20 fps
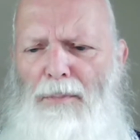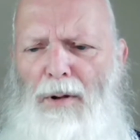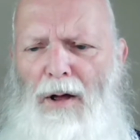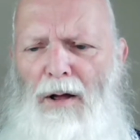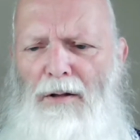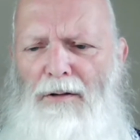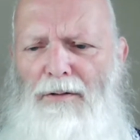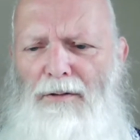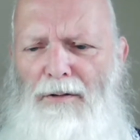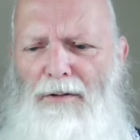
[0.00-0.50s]

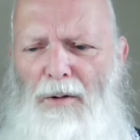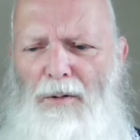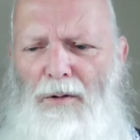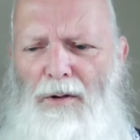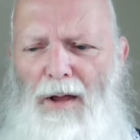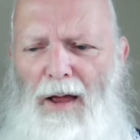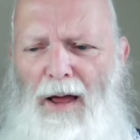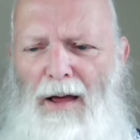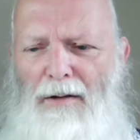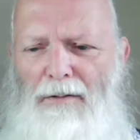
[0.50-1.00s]
Plants don't
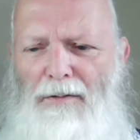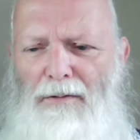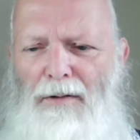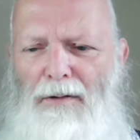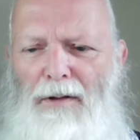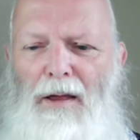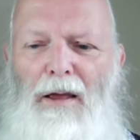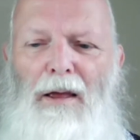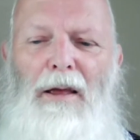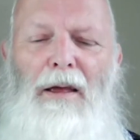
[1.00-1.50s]
have,
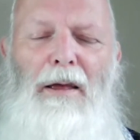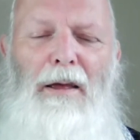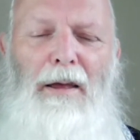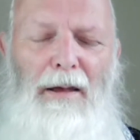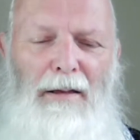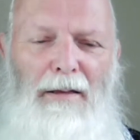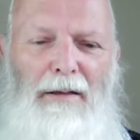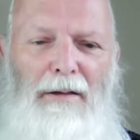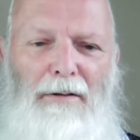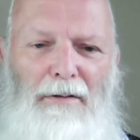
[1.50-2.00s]

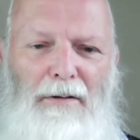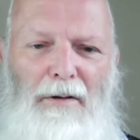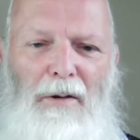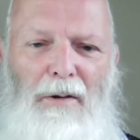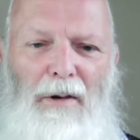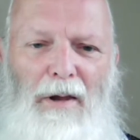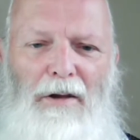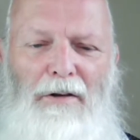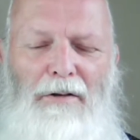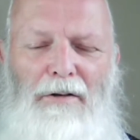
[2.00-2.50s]
in the
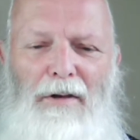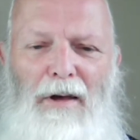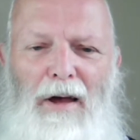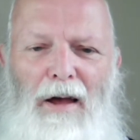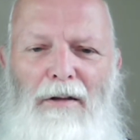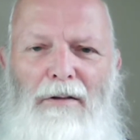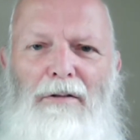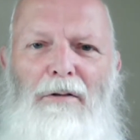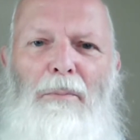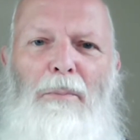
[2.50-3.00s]
Stone Age
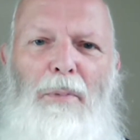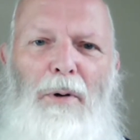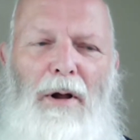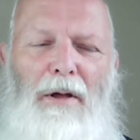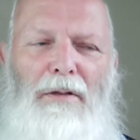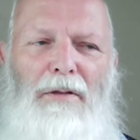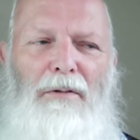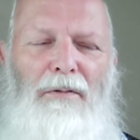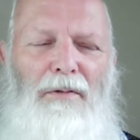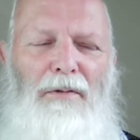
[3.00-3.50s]
science, the
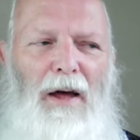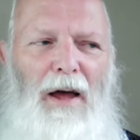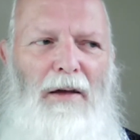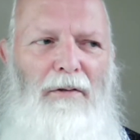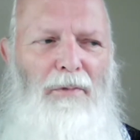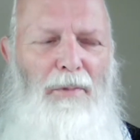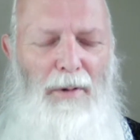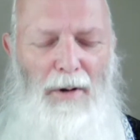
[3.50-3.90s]
breath of life.